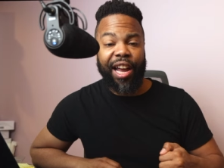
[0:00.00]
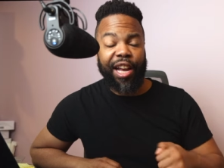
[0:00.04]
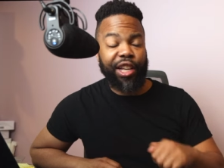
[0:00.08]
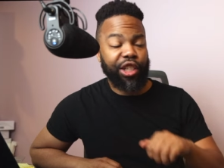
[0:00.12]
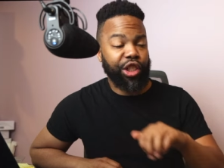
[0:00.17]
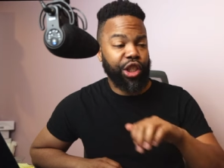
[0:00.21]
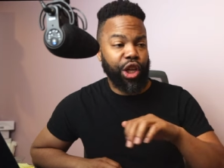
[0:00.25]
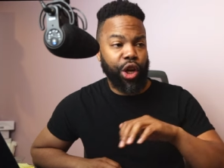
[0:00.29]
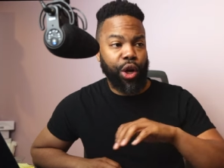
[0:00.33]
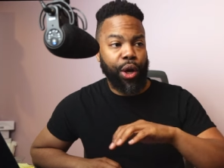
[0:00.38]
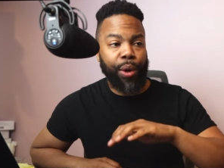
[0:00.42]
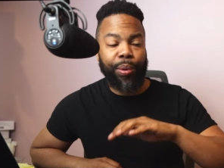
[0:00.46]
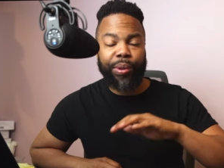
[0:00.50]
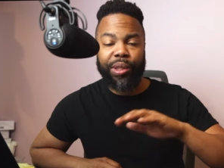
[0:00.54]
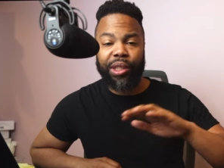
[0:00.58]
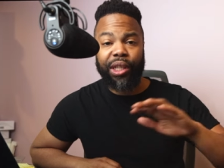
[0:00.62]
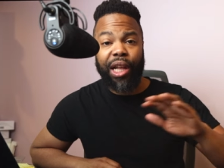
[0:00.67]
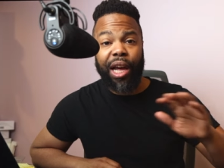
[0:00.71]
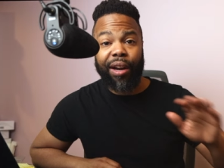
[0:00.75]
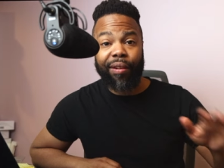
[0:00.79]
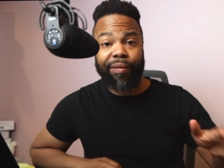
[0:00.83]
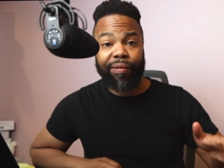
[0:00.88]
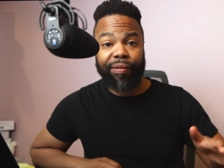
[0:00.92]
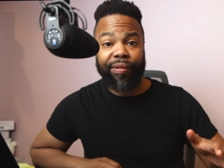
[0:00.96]
And so it was a
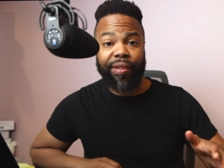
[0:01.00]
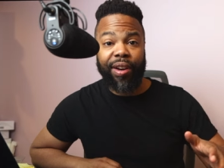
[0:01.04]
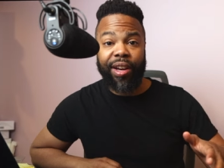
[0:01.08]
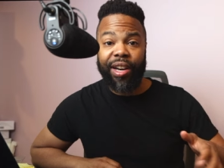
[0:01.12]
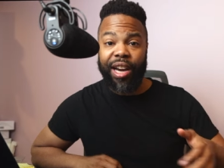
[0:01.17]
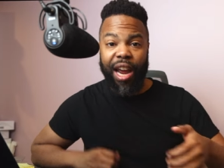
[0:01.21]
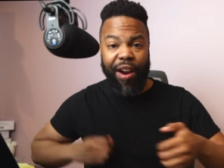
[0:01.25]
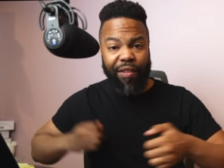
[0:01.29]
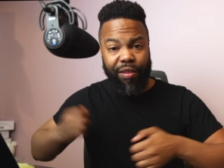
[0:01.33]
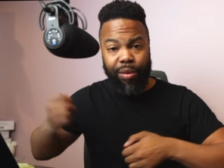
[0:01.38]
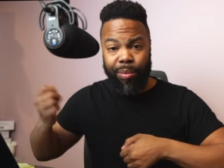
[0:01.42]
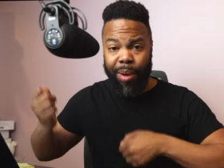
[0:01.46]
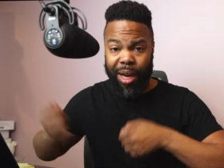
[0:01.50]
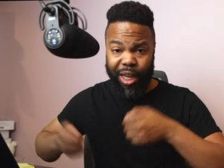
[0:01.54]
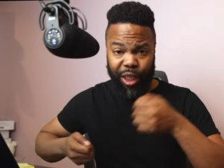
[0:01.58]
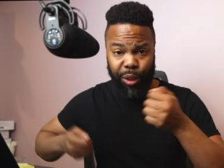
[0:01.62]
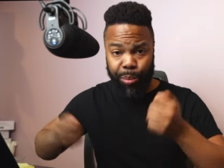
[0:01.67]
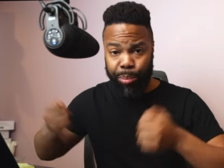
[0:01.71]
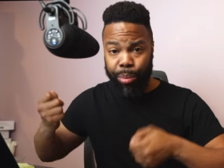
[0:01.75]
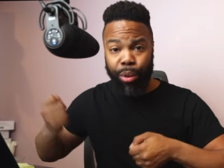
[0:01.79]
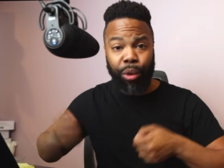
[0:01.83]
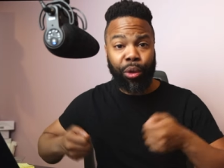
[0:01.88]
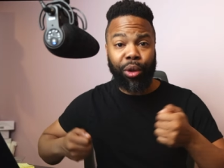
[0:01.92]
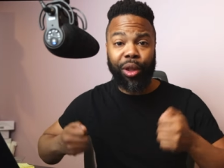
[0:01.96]
lot of fun. Everybody's
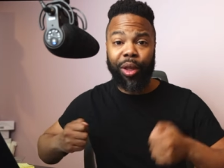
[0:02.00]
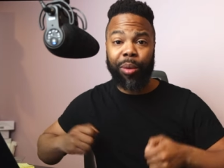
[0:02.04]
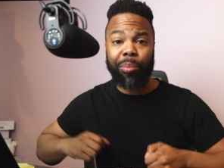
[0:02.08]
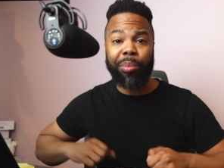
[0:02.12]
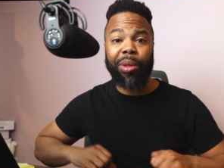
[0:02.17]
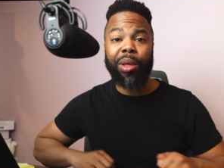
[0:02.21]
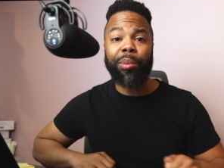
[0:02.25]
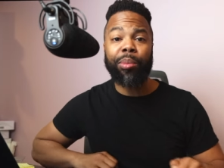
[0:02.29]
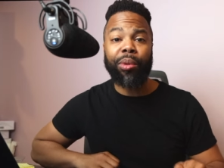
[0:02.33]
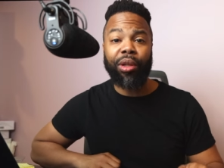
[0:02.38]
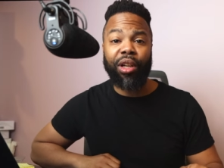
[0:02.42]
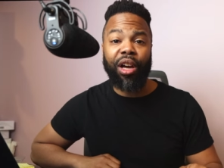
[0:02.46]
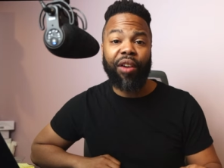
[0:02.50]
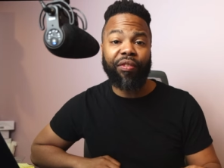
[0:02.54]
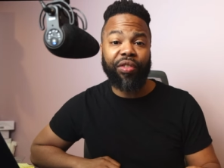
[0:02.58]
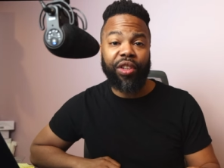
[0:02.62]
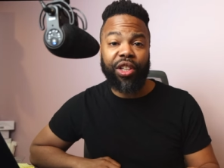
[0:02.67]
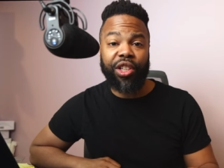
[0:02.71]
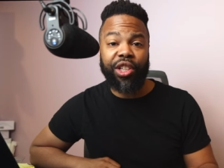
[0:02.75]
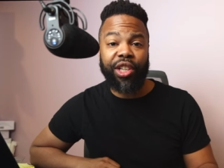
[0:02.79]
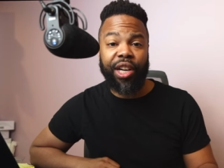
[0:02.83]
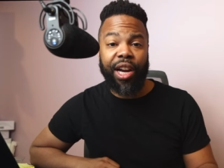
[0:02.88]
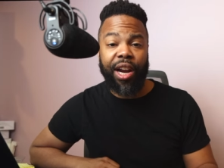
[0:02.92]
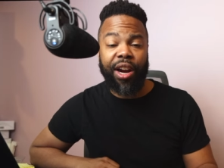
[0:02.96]
pulling people off the
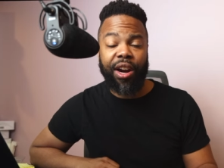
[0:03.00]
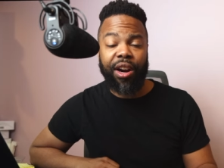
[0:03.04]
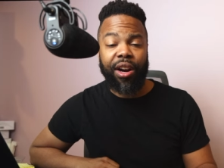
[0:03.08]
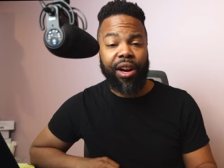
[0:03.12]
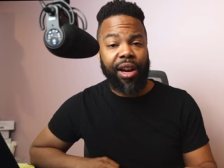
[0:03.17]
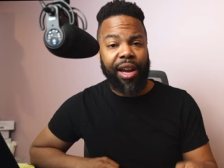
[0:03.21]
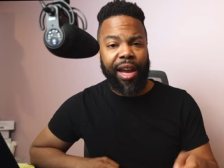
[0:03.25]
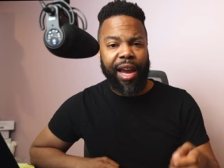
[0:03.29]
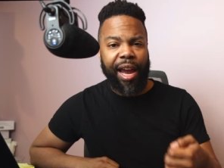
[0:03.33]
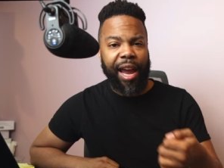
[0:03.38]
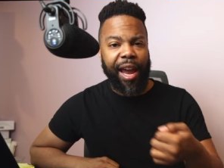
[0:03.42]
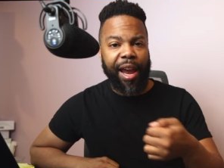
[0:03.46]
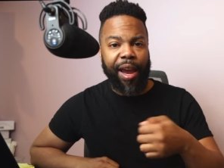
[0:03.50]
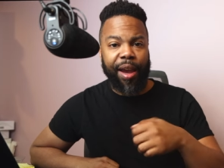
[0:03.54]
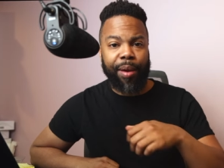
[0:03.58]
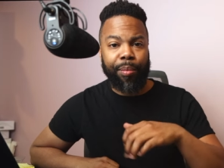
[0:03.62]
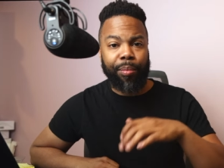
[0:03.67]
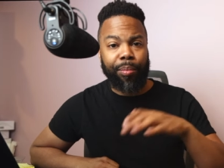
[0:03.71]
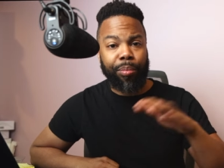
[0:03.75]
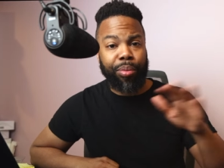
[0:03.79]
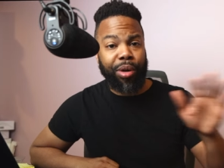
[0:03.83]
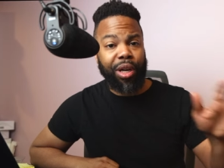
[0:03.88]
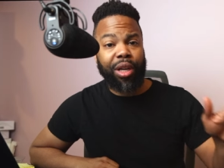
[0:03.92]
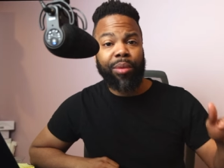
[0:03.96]
chair,
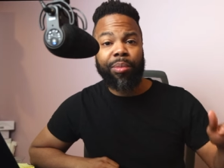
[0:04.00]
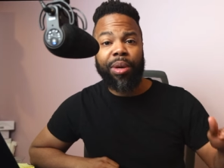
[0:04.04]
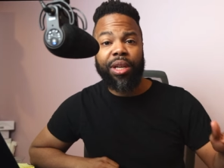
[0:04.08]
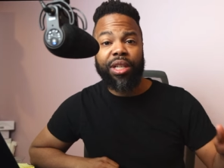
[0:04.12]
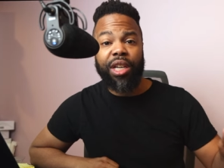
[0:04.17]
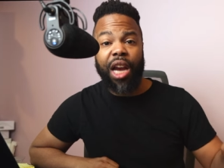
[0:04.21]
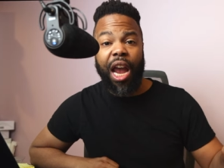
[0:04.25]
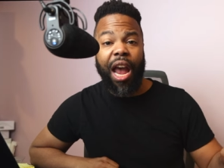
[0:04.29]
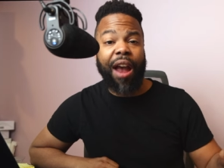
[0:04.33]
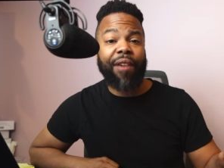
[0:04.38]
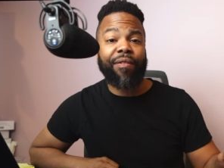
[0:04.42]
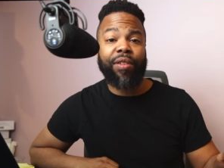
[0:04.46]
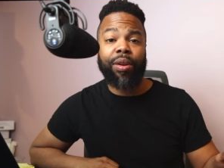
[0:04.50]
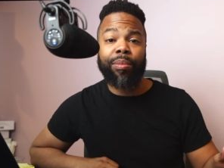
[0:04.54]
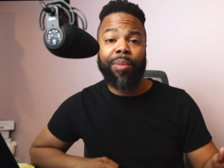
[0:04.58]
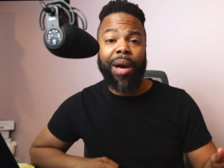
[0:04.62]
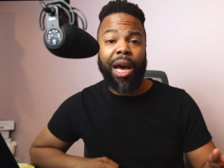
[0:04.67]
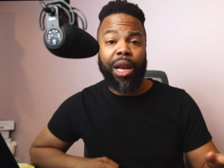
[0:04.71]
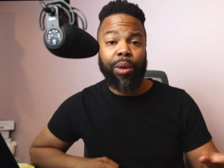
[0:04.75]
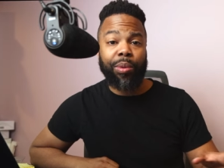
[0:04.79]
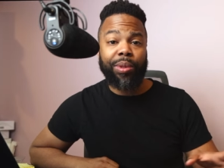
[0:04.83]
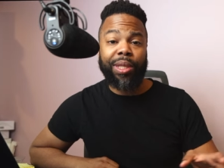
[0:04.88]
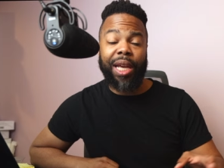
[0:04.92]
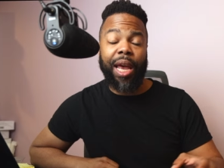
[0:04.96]
and pretty much
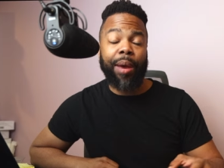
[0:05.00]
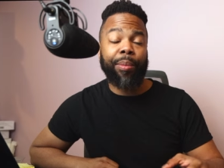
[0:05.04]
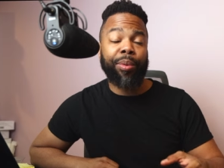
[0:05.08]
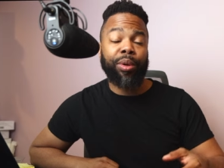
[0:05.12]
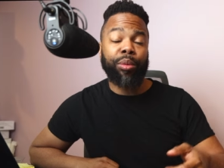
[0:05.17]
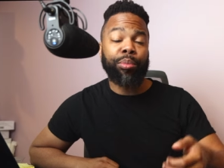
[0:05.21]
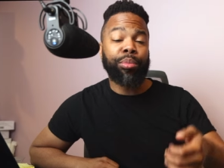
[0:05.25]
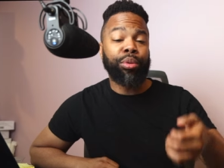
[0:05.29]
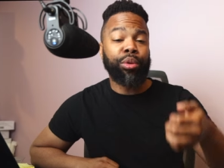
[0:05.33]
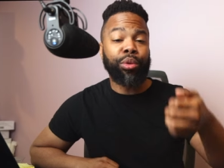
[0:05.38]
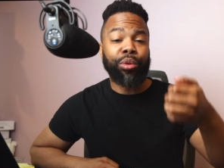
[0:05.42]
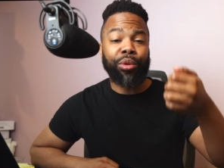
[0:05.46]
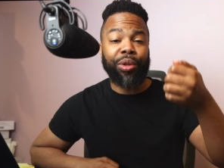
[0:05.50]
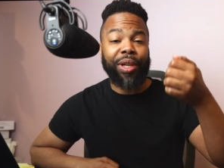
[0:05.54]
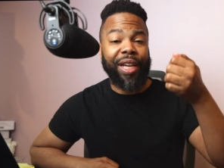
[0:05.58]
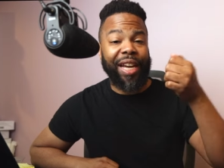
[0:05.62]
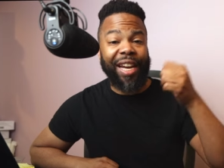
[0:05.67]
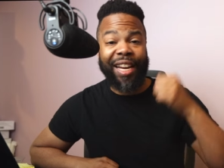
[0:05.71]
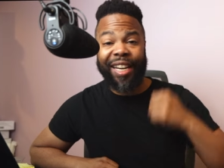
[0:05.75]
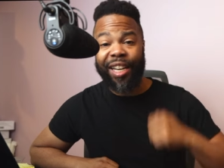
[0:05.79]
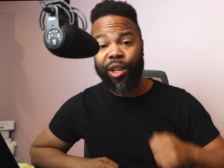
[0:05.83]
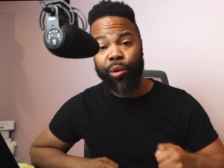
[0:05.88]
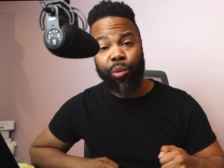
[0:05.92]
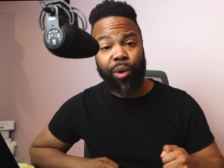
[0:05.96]
everybody was able to pull
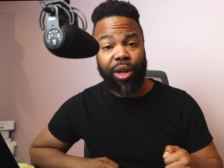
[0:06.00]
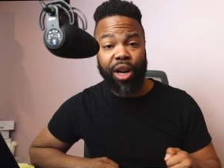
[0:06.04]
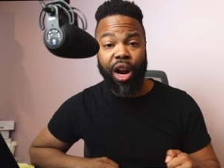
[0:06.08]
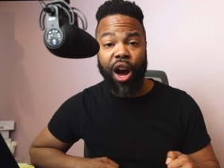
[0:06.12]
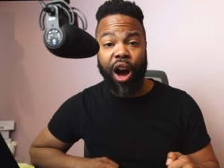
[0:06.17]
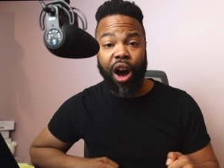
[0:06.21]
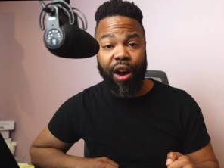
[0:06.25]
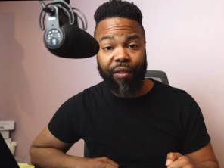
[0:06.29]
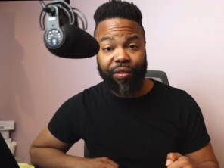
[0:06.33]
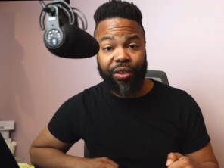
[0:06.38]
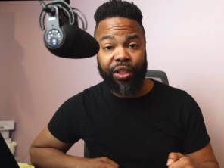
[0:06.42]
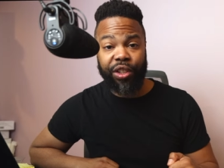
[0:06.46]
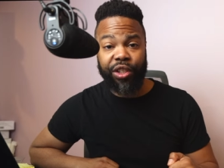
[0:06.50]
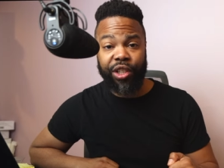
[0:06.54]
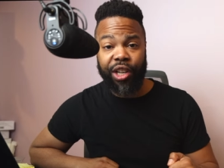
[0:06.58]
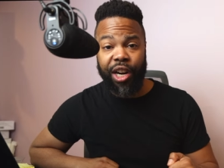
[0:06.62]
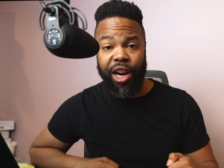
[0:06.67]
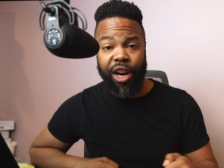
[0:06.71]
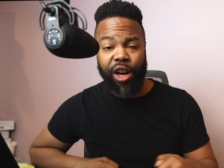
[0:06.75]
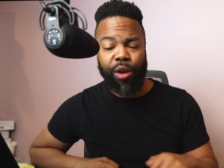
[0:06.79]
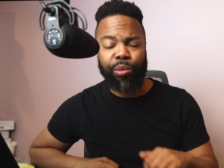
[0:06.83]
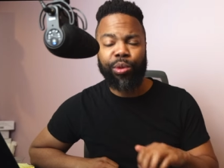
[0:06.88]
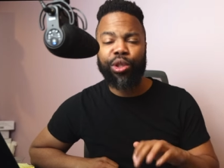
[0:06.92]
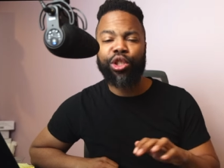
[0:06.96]
anyone off the
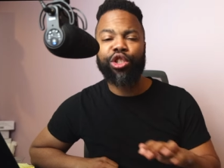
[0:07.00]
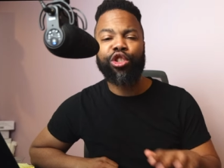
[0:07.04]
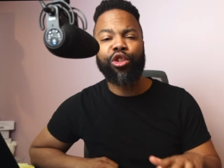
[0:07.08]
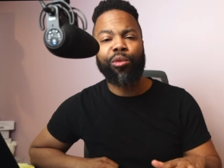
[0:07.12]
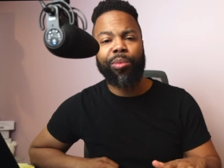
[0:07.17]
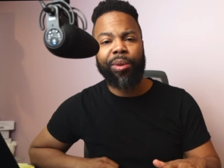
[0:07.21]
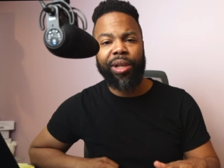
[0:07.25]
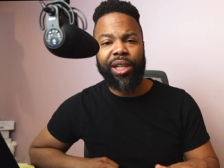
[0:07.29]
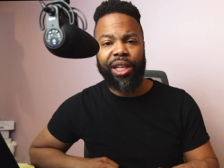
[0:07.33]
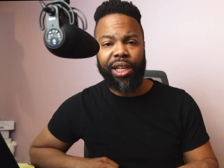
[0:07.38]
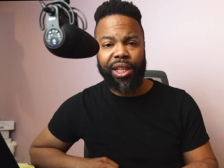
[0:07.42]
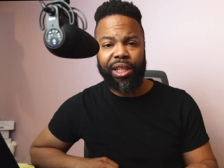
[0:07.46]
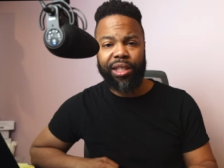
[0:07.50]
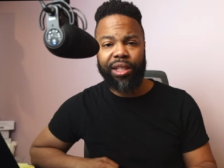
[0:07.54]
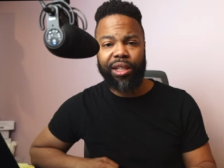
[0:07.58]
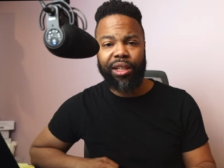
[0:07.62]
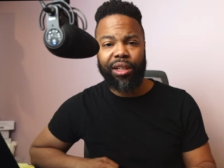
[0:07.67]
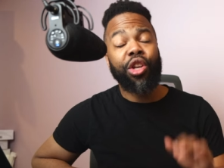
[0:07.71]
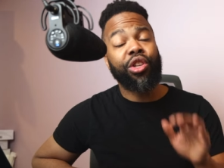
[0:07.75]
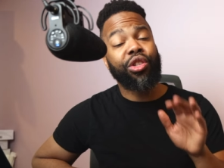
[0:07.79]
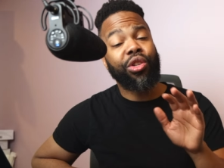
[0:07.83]
chair. It was super easy.